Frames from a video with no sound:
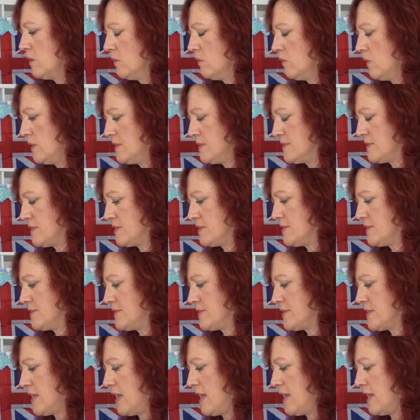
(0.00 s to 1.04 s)
what is there to
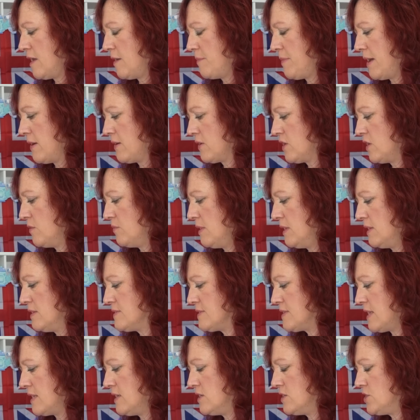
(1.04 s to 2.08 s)
say about
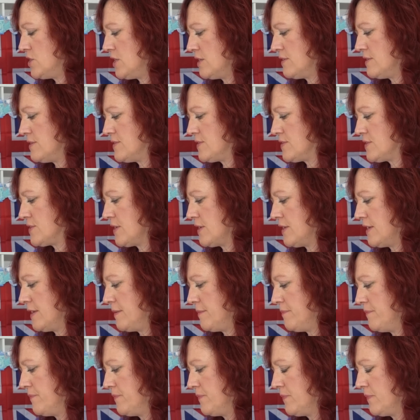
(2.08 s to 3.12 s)
Camilla's energy at this time?
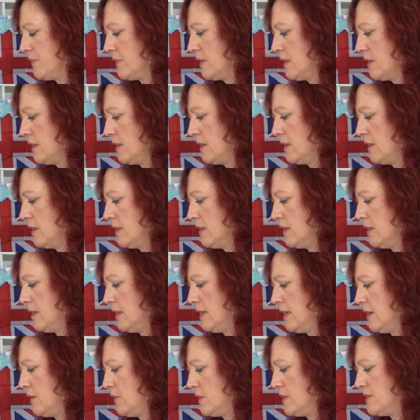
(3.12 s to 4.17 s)

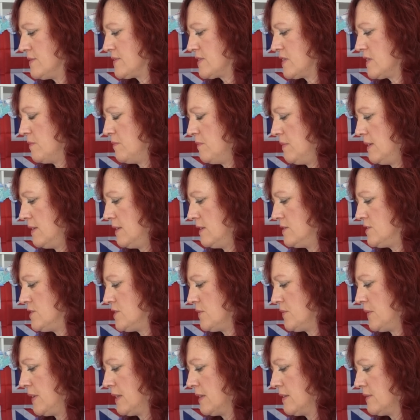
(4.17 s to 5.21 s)
How is Camilla
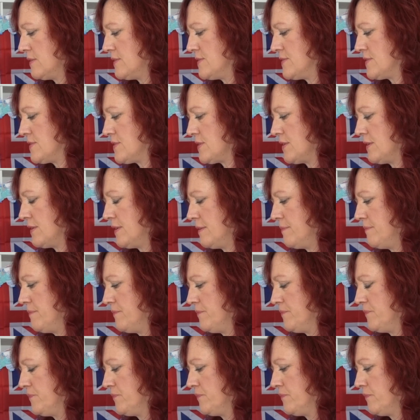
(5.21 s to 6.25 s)
doing at this time?
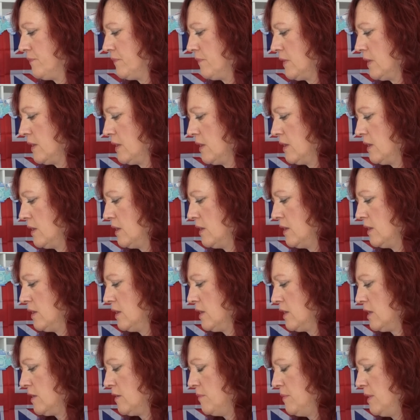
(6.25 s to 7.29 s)

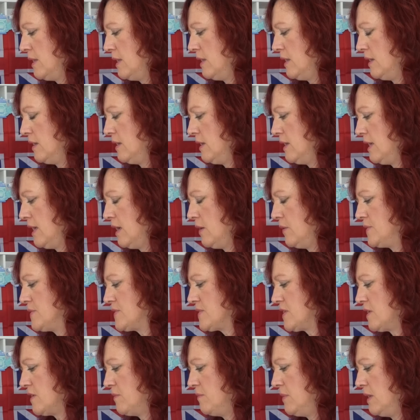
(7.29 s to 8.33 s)
Camilla, how
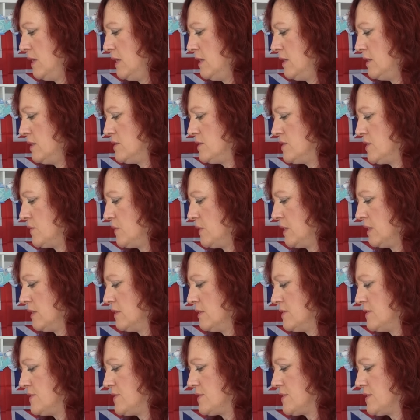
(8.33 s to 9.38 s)
is Camilla doing at
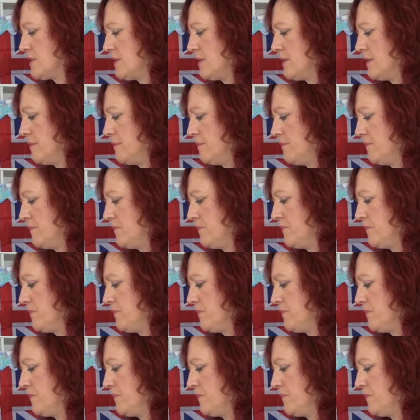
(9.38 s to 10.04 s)
this time?